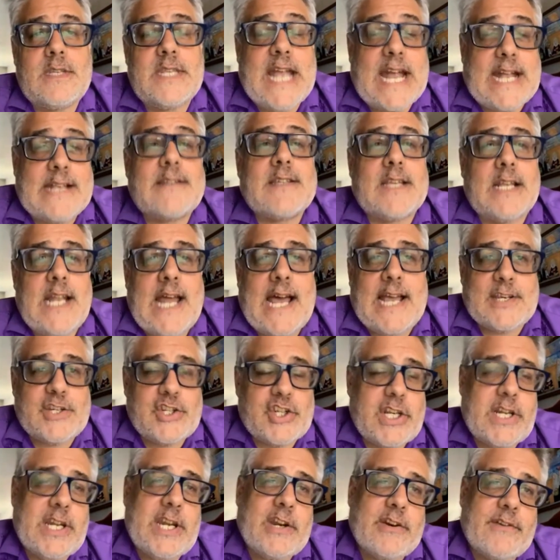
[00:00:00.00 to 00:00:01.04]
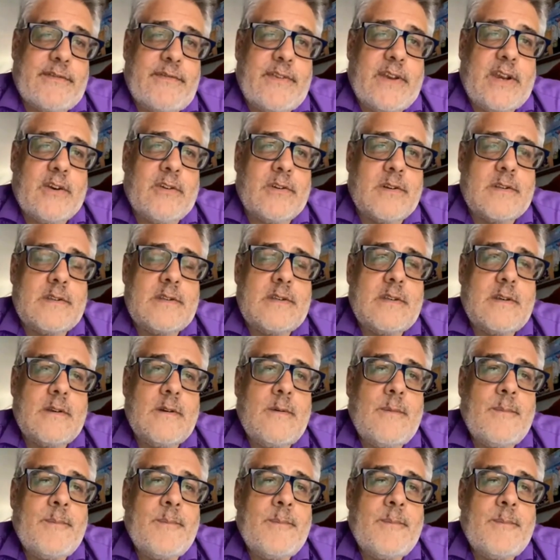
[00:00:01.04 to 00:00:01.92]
that's election interference.